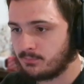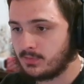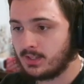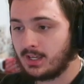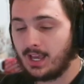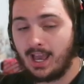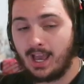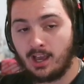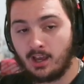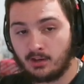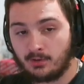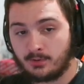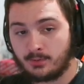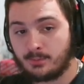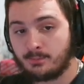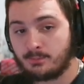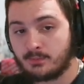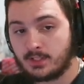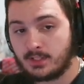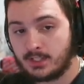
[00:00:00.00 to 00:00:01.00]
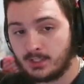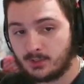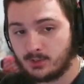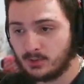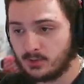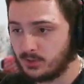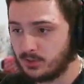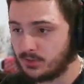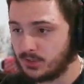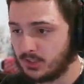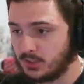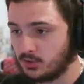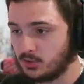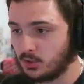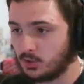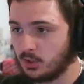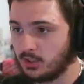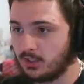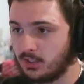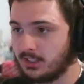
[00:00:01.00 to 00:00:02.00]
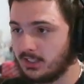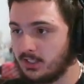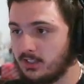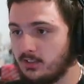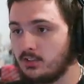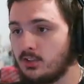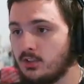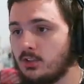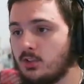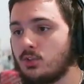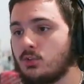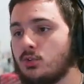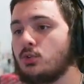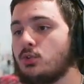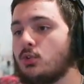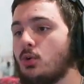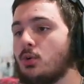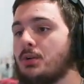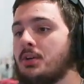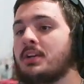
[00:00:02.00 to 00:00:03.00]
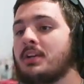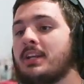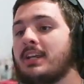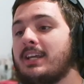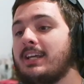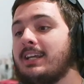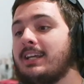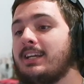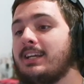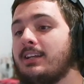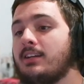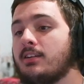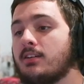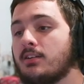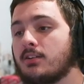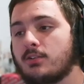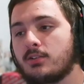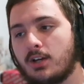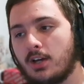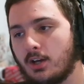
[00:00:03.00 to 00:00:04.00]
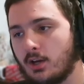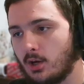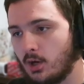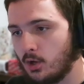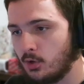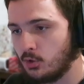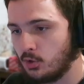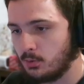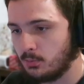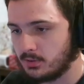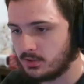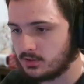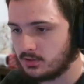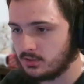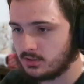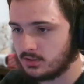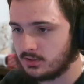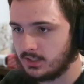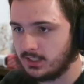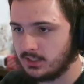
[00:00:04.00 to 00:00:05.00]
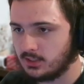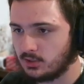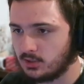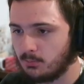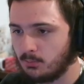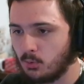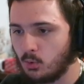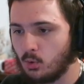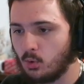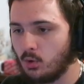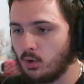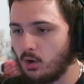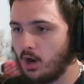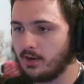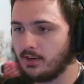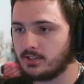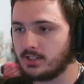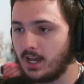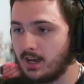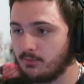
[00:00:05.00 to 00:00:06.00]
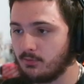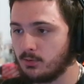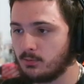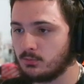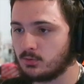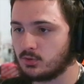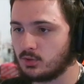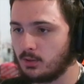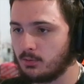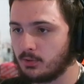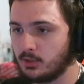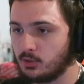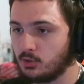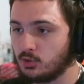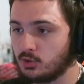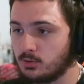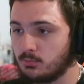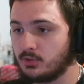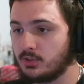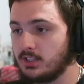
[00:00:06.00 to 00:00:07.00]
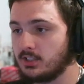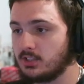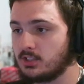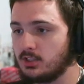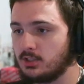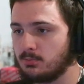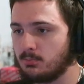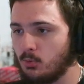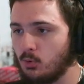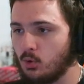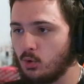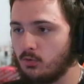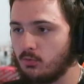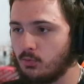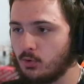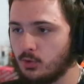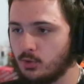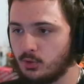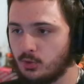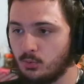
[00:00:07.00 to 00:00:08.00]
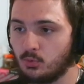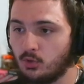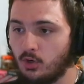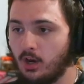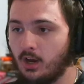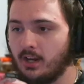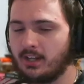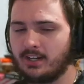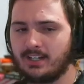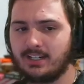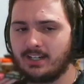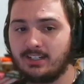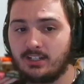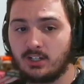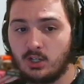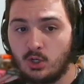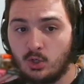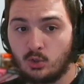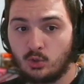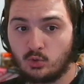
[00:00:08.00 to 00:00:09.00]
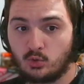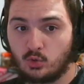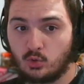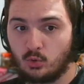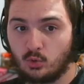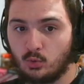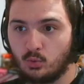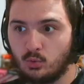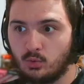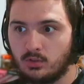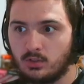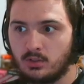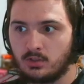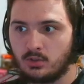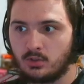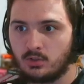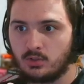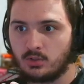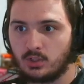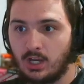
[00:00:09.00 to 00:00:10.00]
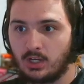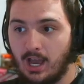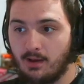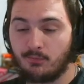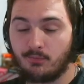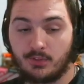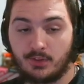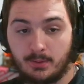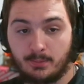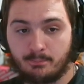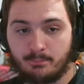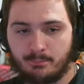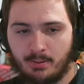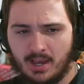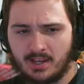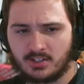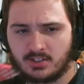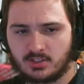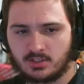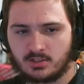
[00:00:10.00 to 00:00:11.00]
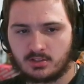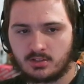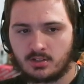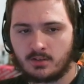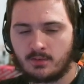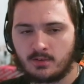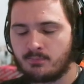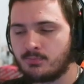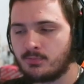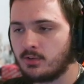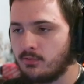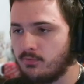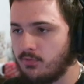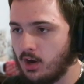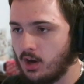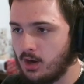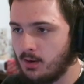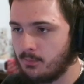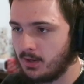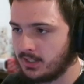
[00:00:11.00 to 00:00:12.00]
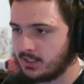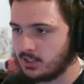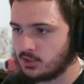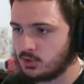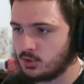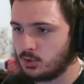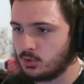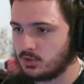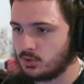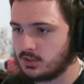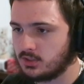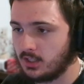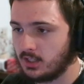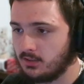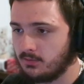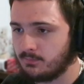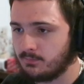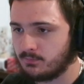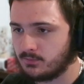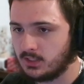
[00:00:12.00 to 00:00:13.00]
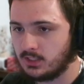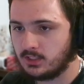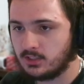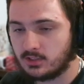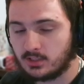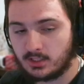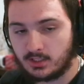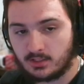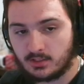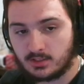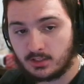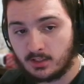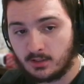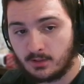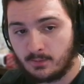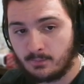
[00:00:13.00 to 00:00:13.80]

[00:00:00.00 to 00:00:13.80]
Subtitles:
And here are the things you're going to need. You don't need Anubises. These are more, I just have them, so I'm going to use them. This is more of what you will kind of need to have the best farm, I guess you could say. These things here.